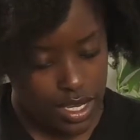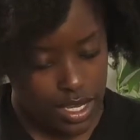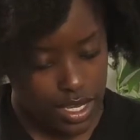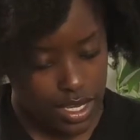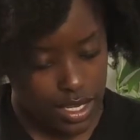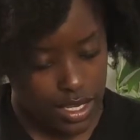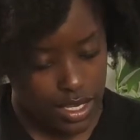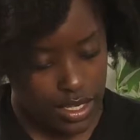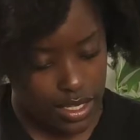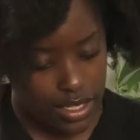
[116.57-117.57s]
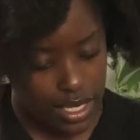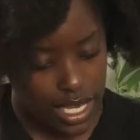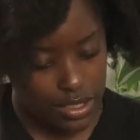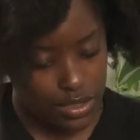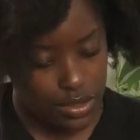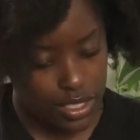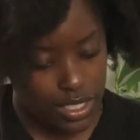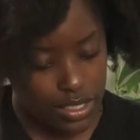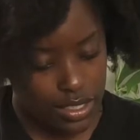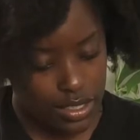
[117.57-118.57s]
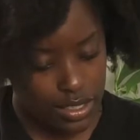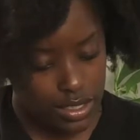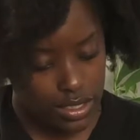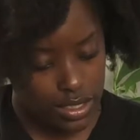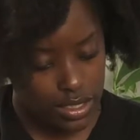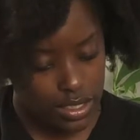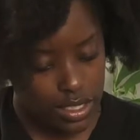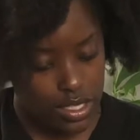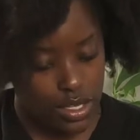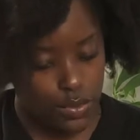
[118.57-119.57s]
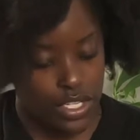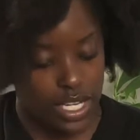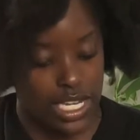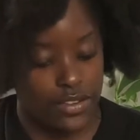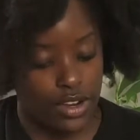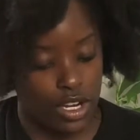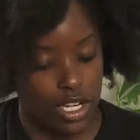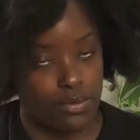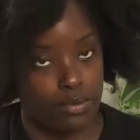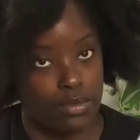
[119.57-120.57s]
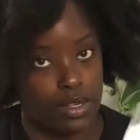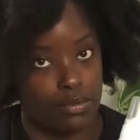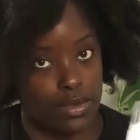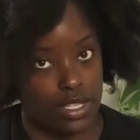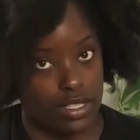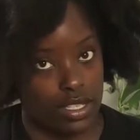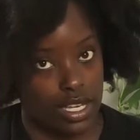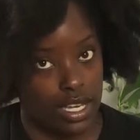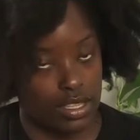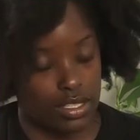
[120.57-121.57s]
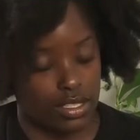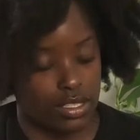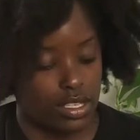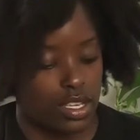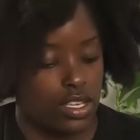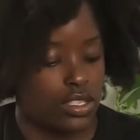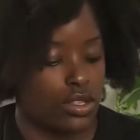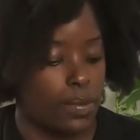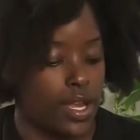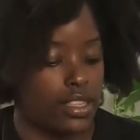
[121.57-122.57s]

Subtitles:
and calendula, which I never heard of until I got this. So apparently